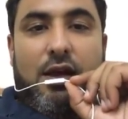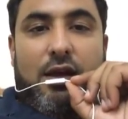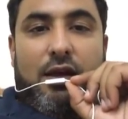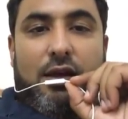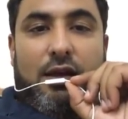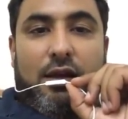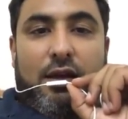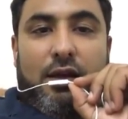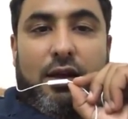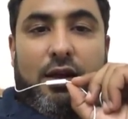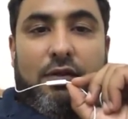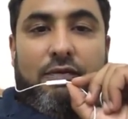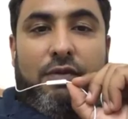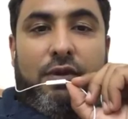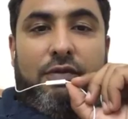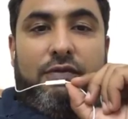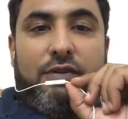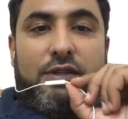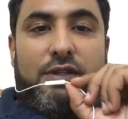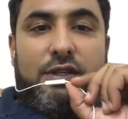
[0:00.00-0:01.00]
And
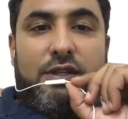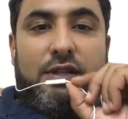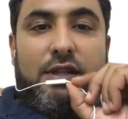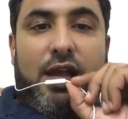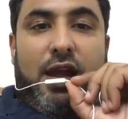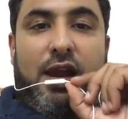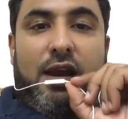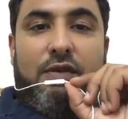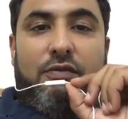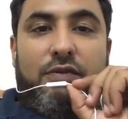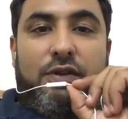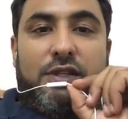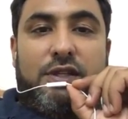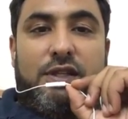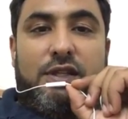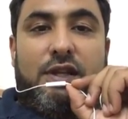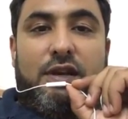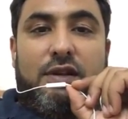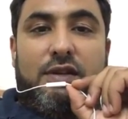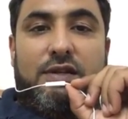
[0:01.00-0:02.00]
when we see that, we see
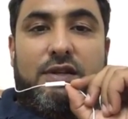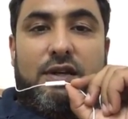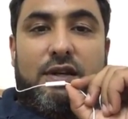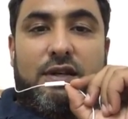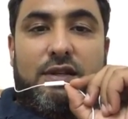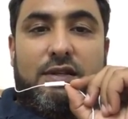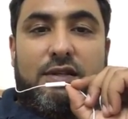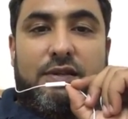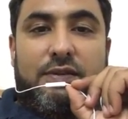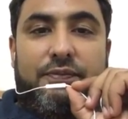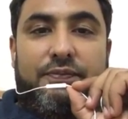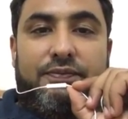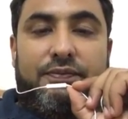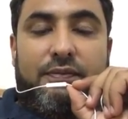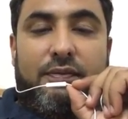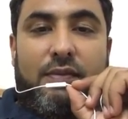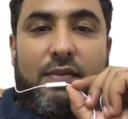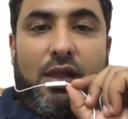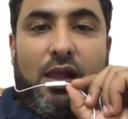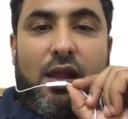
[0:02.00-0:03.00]
the results.
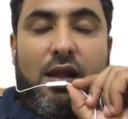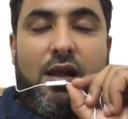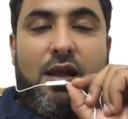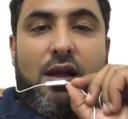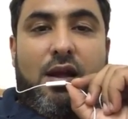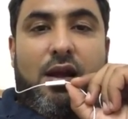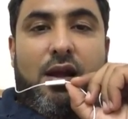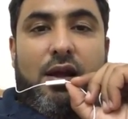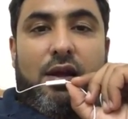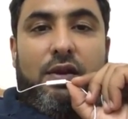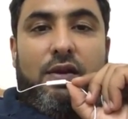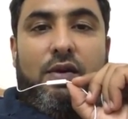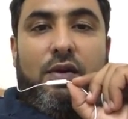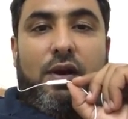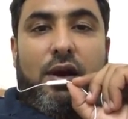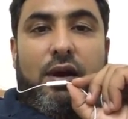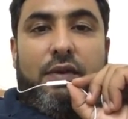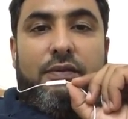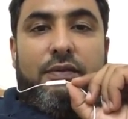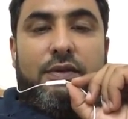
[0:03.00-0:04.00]

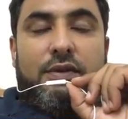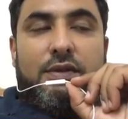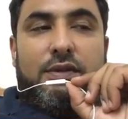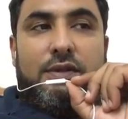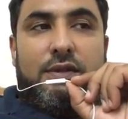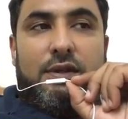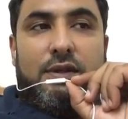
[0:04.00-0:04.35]
I was